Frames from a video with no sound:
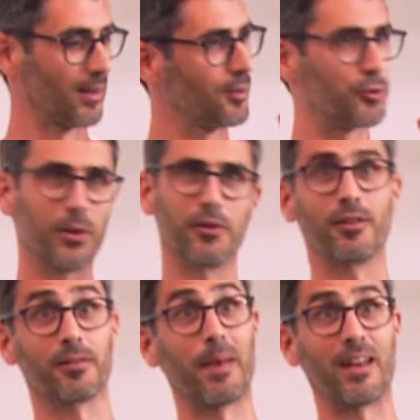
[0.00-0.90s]
Twitter
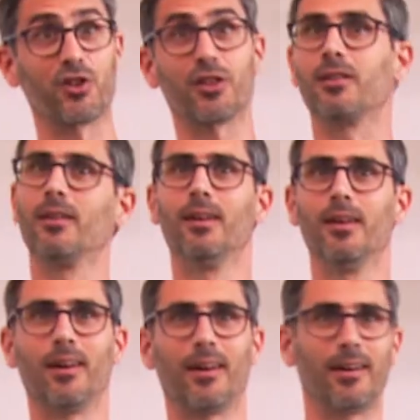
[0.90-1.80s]
is magic.
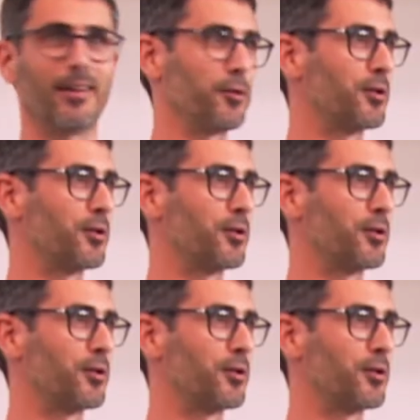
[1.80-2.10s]
You